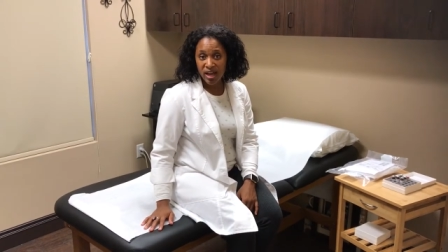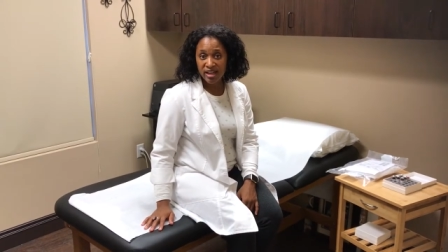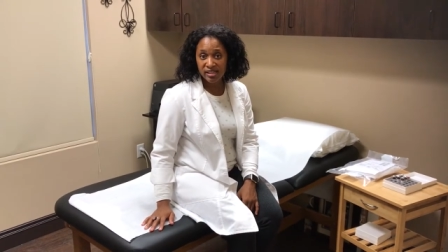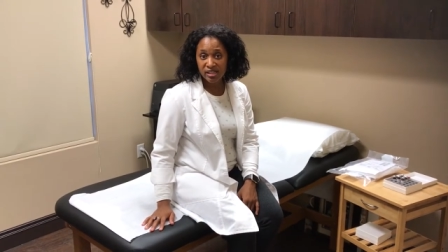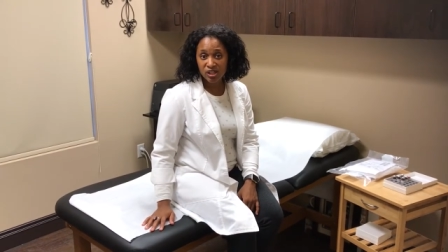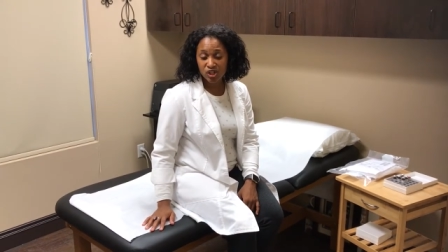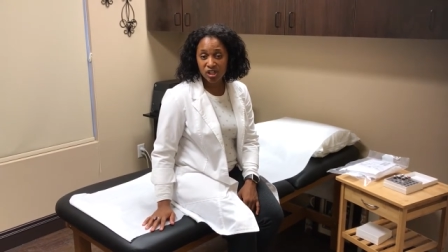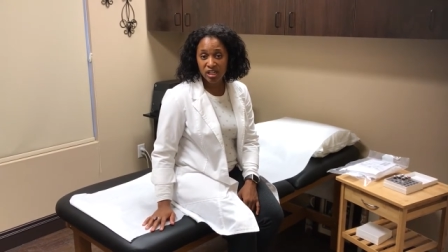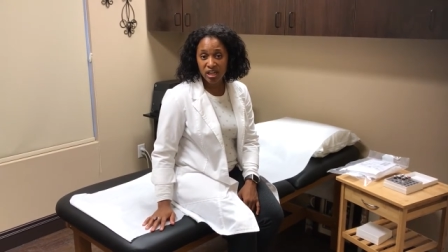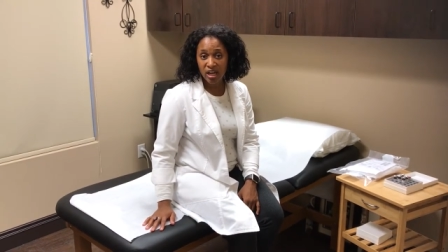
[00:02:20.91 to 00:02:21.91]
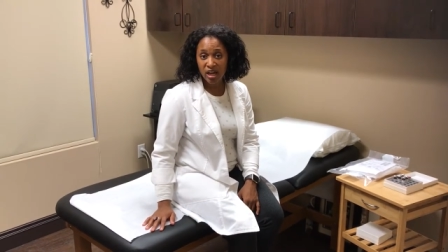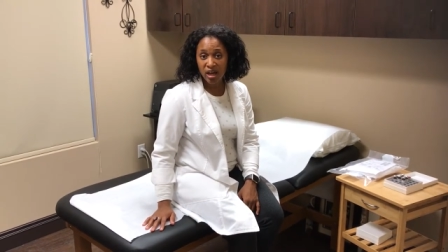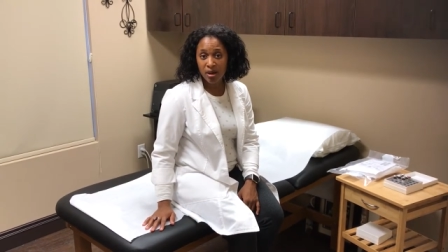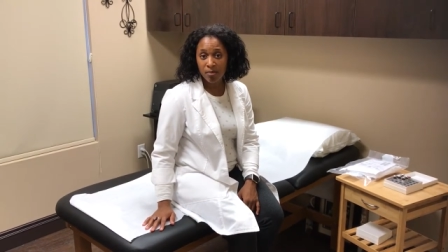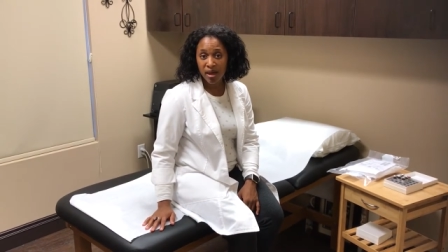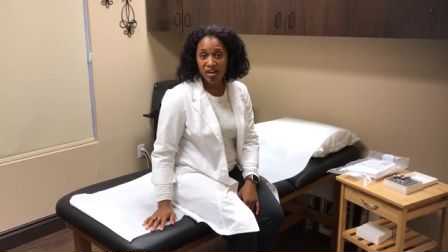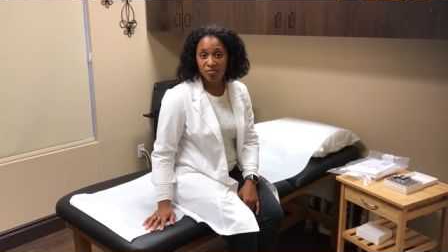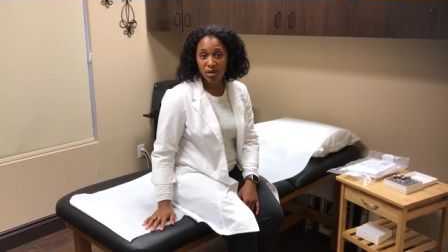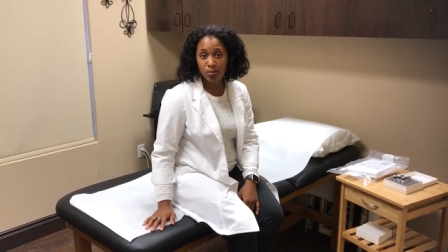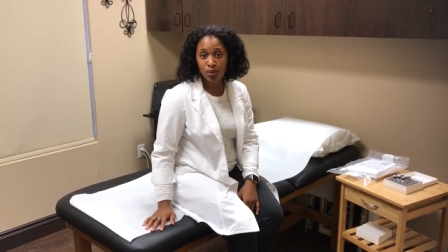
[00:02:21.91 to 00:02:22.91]
I essentially um, have
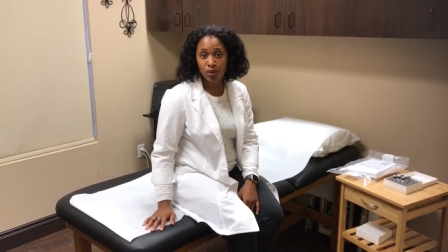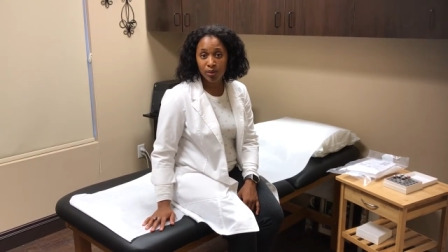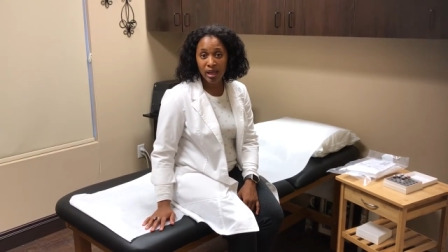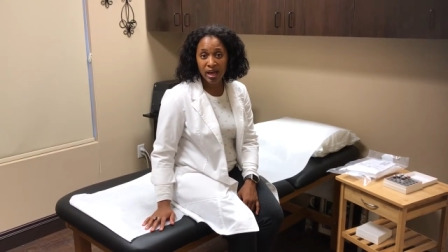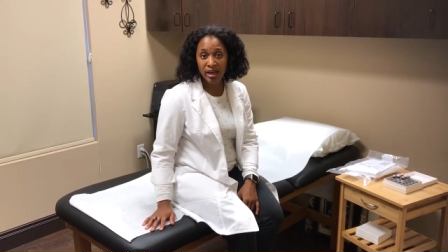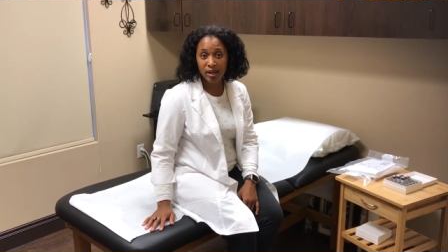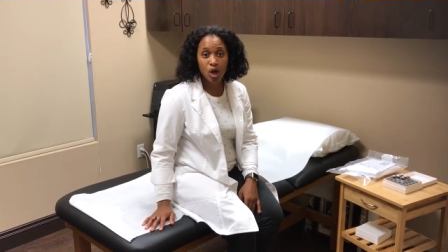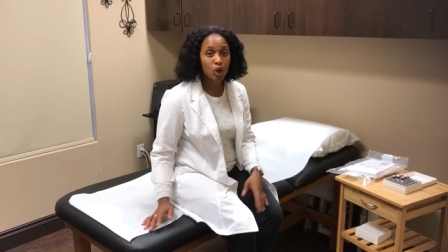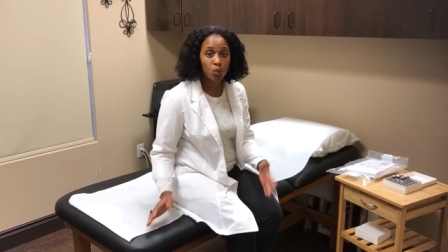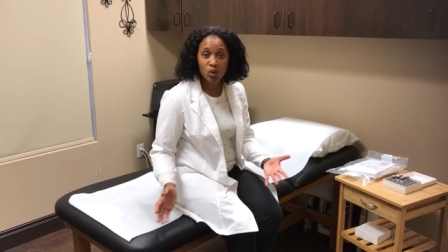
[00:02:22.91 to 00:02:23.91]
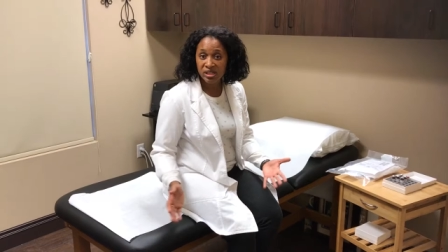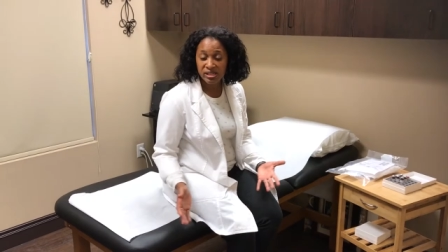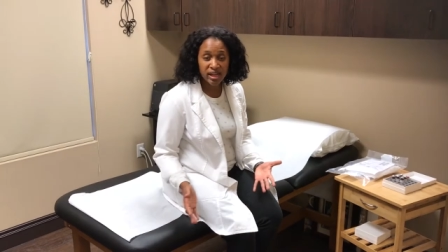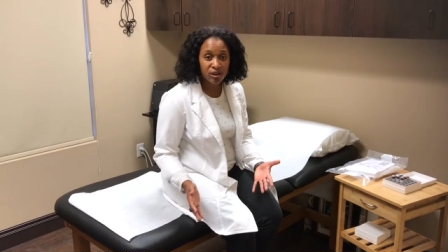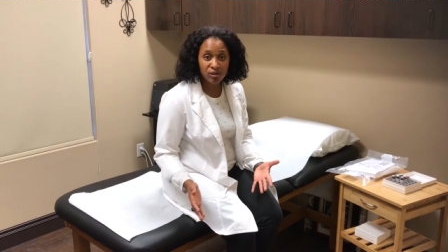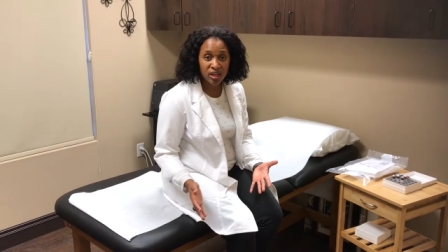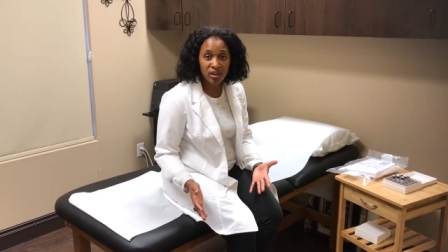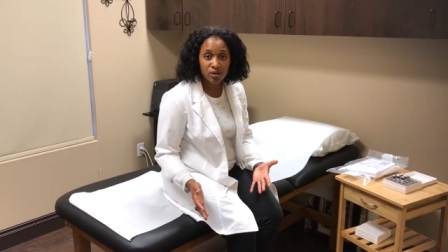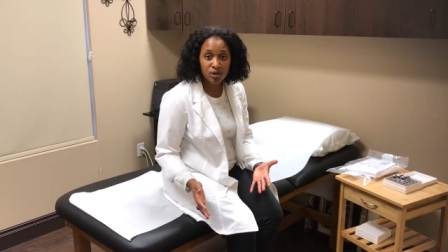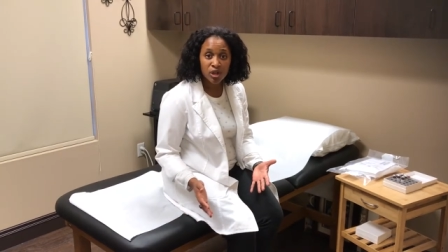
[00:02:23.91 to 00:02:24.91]
people lie on one side or the
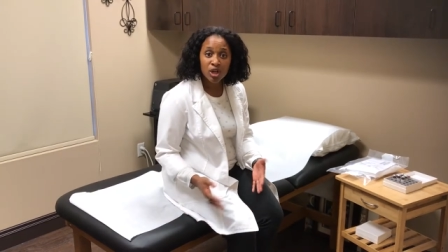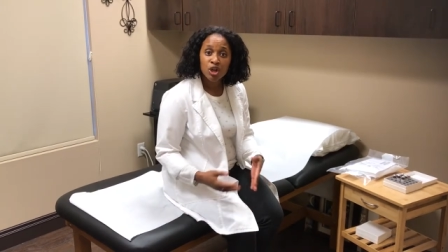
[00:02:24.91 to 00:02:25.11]
other.